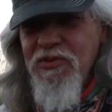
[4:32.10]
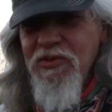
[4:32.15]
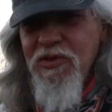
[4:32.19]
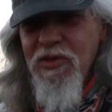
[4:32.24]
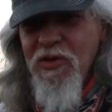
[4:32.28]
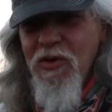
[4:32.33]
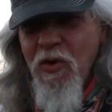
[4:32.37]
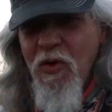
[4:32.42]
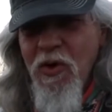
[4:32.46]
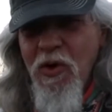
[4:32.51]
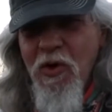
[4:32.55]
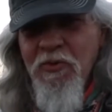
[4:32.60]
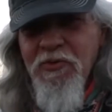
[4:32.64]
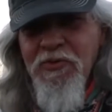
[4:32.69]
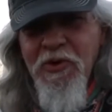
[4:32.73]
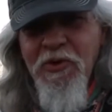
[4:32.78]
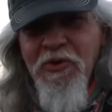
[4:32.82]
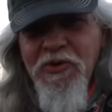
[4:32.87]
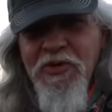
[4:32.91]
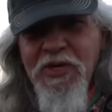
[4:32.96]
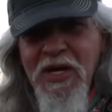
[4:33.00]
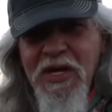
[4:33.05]
going on
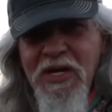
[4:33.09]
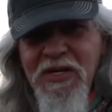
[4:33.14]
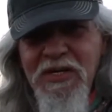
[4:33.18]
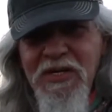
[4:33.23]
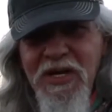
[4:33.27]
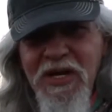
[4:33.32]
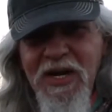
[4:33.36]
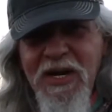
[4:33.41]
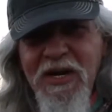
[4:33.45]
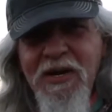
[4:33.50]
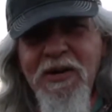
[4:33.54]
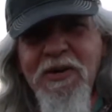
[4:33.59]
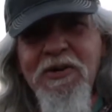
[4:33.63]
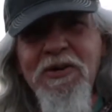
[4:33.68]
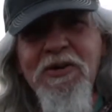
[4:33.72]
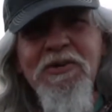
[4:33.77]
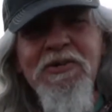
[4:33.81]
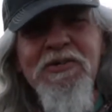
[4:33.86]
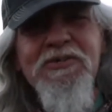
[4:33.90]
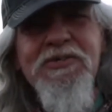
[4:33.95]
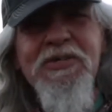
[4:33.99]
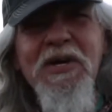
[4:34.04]
13
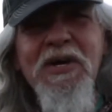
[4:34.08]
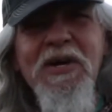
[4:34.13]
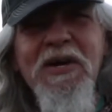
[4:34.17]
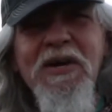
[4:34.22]
years,